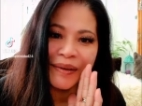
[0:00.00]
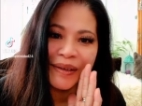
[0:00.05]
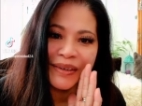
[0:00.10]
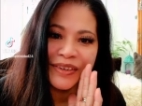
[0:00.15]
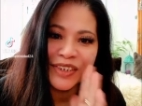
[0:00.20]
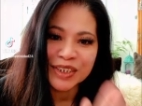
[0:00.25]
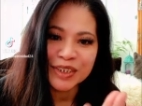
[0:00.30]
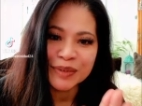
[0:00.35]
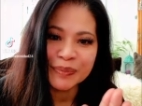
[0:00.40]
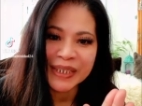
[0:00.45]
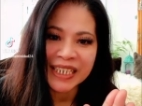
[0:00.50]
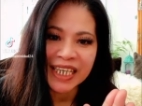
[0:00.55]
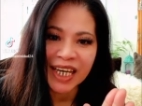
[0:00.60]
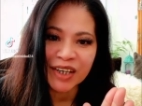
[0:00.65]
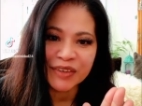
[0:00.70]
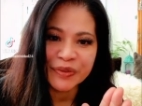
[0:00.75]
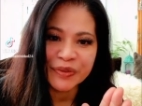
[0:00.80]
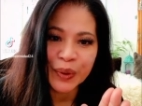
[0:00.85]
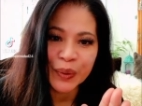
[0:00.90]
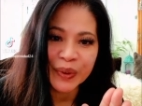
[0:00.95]
just be
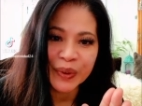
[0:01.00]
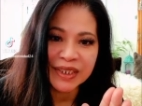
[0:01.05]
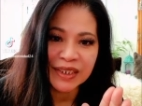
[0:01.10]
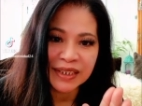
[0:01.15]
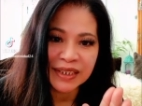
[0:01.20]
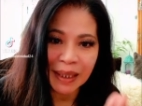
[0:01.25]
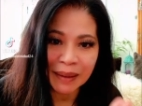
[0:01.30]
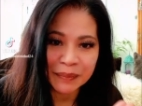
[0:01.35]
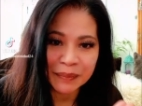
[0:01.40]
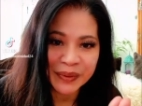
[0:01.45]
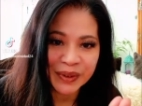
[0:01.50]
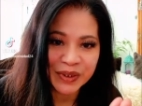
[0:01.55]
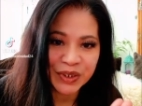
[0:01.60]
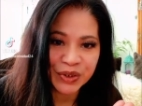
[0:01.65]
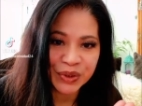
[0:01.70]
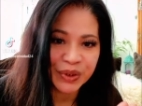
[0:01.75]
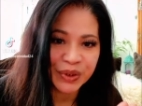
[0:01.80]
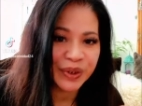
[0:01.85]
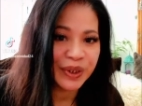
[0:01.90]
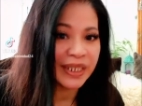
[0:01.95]
careful with the
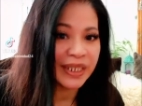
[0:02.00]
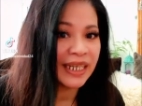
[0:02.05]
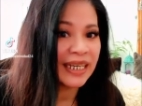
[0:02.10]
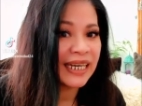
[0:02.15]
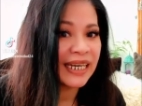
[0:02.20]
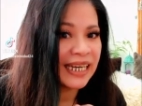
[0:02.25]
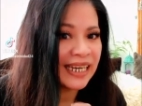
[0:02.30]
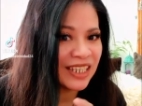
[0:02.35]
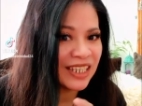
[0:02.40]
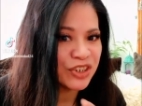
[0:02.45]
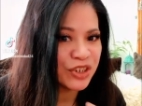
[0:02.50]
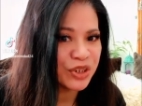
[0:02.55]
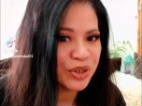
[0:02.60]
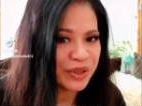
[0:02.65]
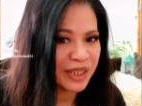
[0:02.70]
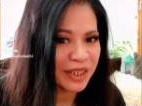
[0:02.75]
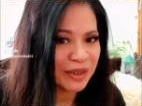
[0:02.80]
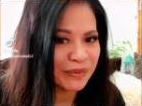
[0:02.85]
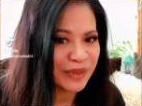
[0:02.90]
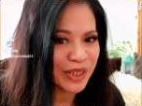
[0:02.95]
temperature. It
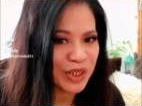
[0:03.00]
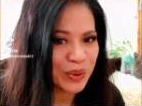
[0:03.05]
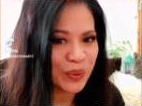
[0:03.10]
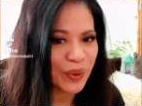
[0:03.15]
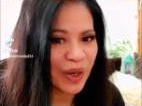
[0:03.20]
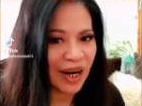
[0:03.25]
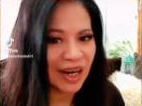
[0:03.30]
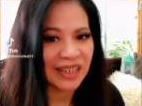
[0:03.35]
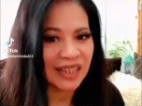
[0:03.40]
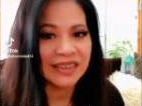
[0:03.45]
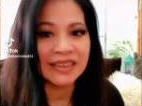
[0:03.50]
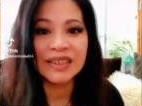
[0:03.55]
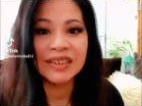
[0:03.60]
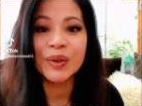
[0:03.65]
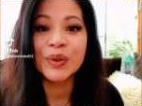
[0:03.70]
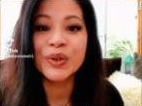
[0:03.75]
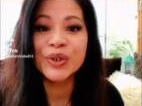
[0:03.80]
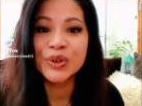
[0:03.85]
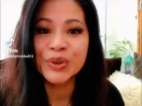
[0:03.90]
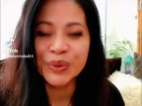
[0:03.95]
shouldn't be too hot
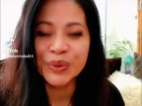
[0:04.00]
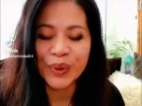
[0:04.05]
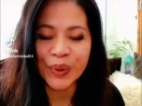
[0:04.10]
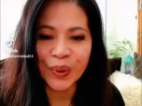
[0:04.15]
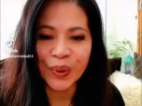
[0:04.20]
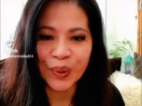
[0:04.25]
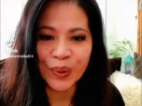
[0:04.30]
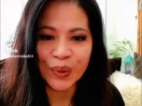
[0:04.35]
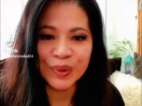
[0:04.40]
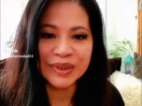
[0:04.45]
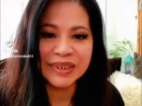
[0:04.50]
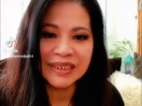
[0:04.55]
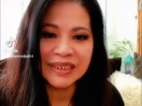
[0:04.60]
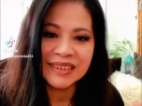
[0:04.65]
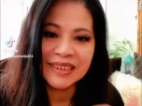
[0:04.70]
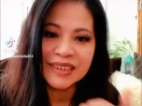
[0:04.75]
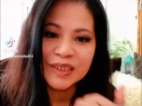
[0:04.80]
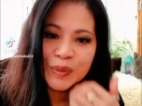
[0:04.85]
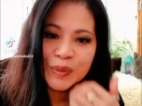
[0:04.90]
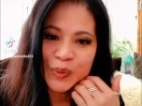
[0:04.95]
or too cold
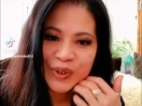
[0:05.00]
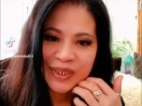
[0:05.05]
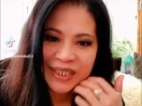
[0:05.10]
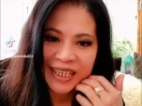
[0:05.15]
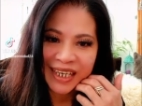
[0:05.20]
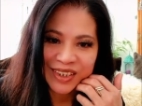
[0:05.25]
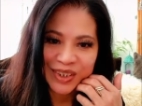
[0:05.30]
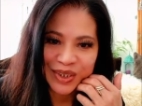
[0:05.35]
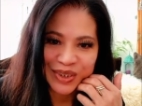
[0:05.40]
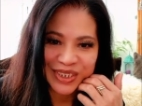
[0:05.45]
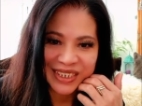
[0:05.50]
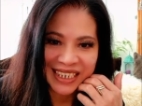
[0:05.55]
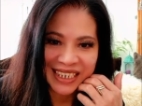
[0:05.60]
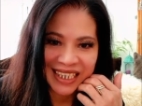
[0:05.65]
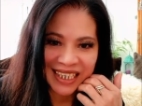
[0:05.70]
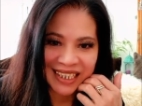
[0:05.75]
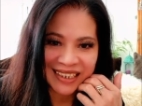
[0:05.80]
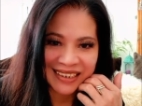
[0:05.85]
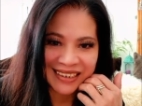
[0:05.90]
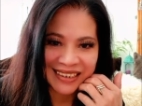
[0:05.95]
to protect your
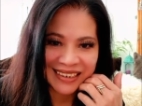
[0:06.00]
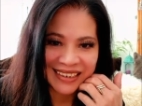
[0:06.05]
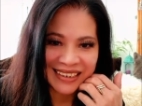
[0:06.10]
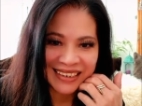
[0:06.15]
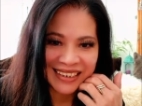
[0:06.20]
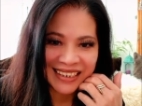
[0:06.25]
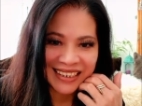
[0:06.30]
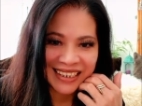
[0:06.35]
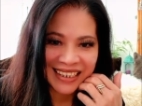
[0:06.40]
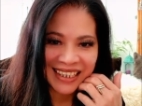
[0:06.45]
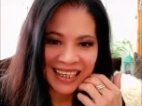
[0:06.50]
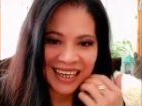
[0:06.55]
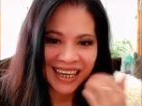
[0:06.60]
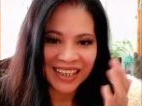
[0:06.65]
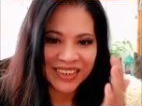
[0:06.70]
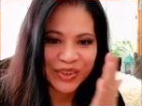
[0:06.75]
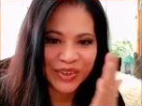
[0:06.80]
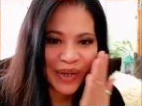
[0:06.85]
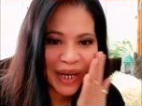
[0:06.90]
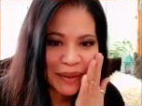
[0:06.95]
skin.
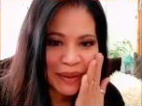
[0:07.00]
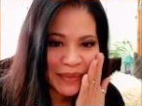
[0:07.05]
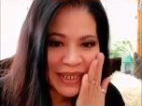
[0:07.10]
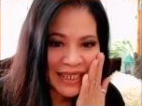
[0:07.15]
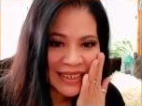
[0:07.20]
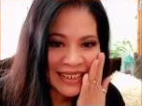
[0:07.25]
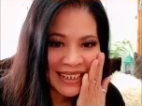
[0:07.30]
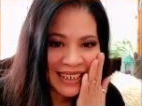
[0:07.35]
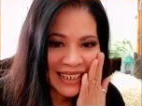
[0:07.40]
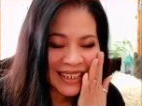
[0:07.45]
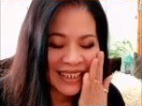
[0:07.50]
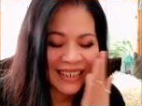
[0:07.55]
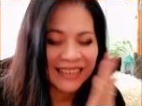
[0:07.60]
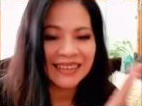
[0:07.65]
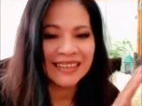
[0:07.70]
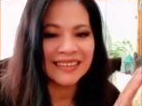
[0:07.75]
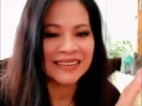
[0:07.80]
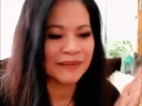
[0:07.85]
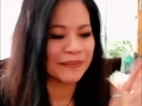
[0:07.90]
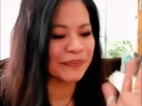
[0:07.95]
I dry my
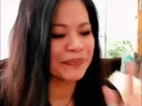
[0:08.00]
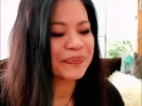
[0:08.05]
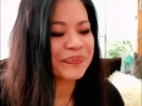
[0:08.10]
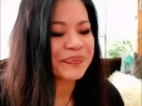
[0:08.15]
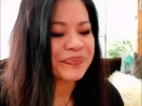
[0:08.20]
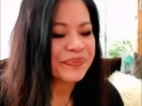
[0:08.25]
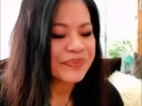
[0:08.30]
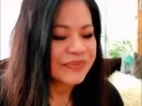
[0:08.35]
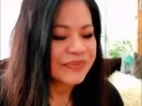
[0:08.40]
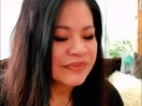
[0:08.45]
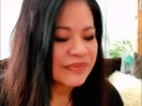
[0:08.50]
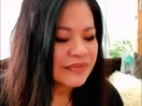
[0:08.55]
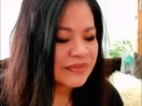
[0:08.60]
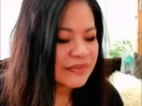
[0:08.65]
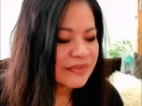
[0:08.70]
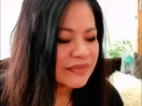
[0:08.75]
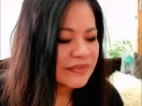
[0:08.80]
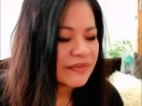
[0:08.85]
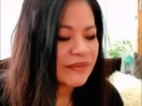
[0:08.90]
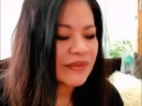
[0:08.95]
skin
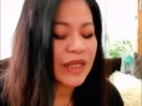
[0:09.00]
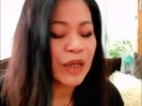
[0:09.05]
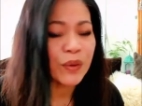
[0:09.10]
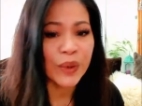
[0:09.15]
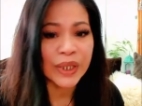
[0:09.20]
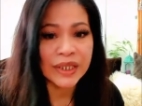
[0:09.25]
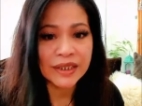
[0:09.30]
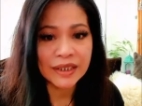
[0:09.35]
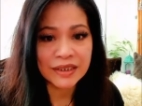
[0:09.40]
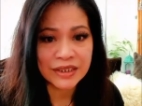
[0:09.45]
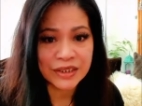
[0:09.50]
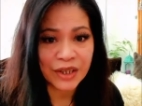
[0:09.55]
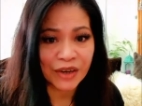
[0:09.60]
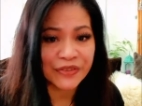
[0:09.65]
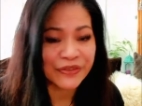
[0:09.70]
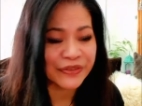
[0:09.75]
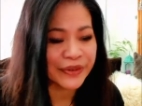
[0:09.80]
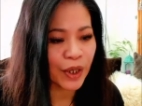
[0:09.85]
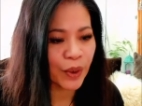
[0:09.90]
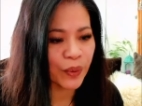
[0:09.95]
with a
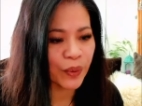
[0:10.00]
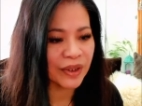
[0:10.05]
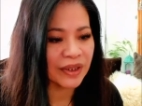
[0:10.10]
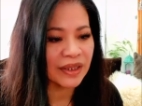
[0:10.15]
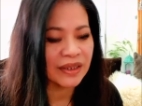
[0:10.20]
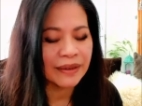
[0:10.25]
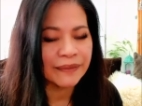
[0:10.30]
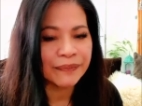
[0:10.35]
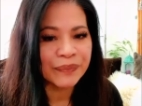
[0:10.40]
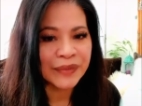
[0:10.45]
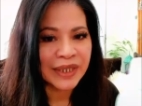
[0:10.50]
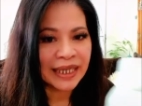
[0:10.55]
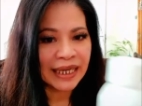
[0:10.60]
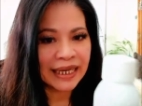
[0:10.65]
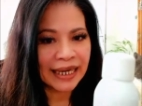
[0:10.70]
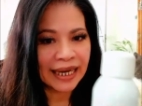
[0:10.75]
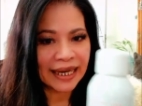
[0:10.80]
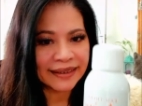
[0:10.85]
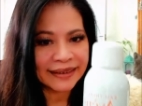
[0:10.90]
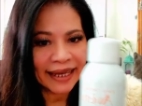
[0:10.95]
soft towel,
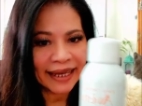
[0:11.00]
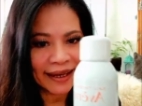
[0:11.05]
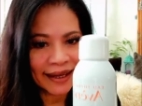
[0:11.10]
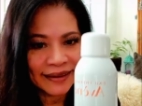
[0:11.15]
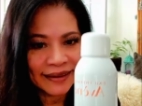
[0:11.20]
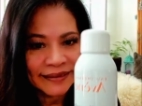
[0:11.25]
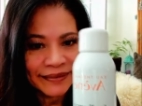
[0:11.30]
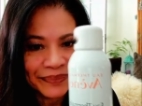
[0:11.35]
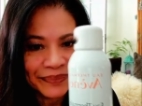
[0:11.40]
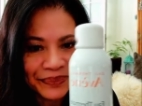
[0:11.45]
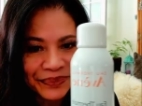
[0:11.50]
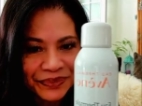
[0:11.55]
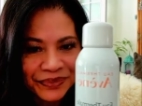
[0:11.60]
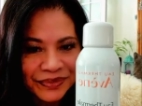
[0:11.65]
and then